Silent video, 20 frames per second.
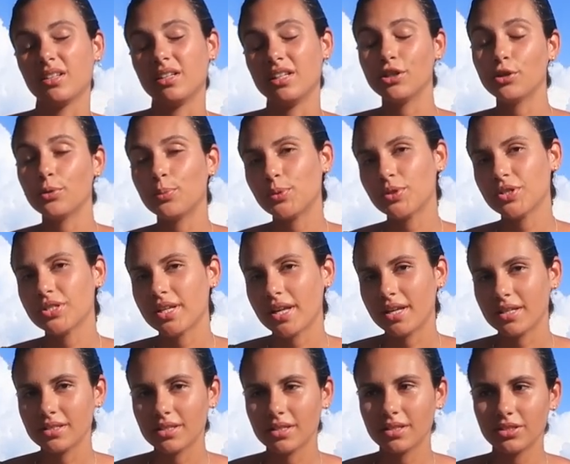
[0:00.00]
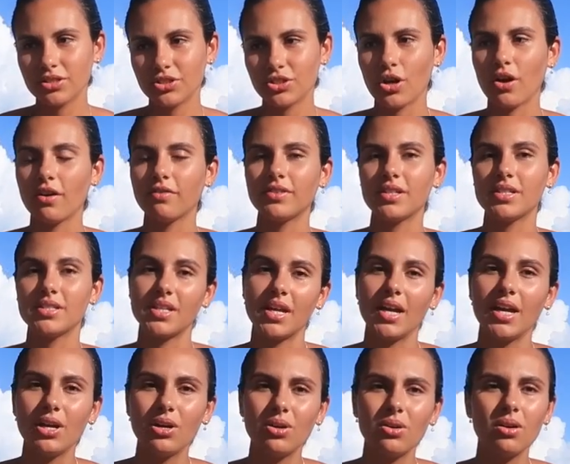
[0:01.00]
a little percentage of the
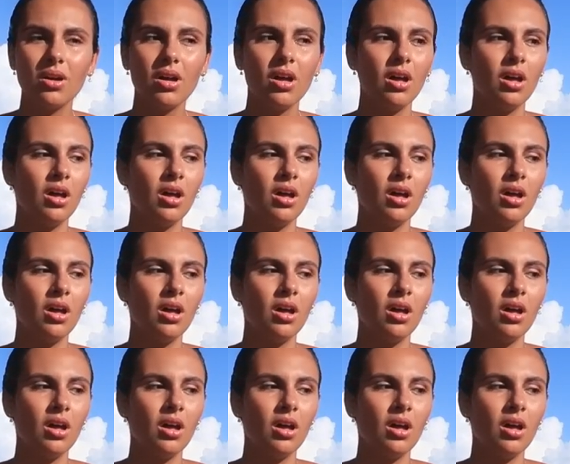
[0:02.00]
sale.